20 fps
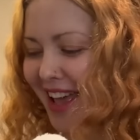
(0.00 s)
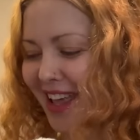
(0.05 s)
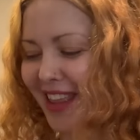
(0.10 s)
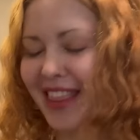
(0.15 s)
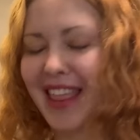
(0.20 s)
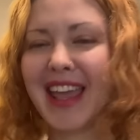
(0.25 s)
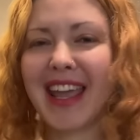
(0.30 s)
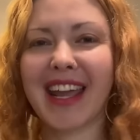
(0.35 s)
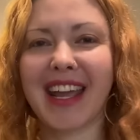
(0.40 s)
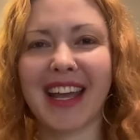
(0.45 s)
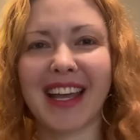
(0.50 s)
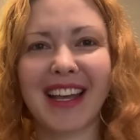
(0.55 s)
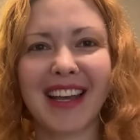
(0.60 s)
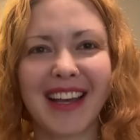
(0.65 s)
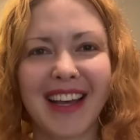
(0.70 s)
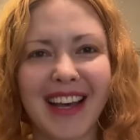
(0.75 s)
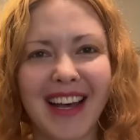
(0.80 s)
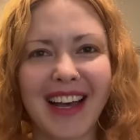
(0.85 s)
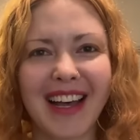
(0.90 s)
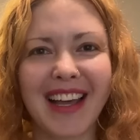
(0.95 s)
like
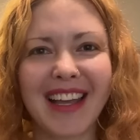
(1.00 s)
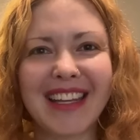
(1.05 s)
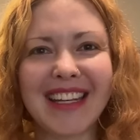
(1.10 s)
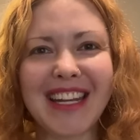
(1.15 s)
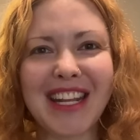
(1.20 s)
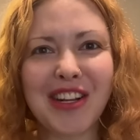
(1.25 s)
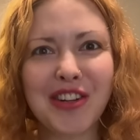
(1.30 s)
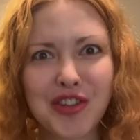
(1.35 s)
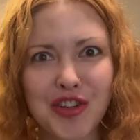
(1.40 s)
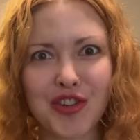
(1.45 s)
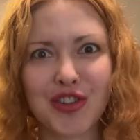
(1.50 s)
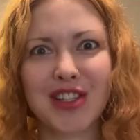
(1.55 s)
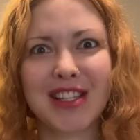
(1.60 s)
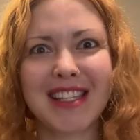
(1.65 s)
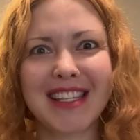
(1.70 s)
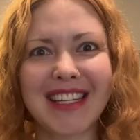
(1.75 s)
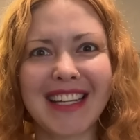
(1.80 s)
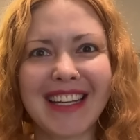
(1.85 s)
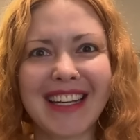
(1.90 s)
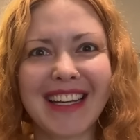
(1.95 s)
an
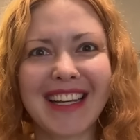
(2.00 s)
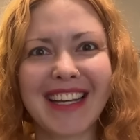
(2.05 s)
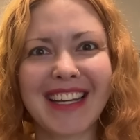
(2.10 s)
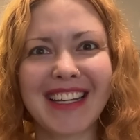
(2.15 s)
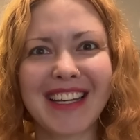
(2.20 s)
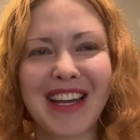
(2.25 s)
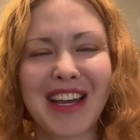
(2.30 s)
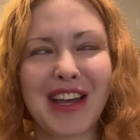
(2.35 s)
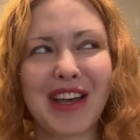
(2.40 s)
interesting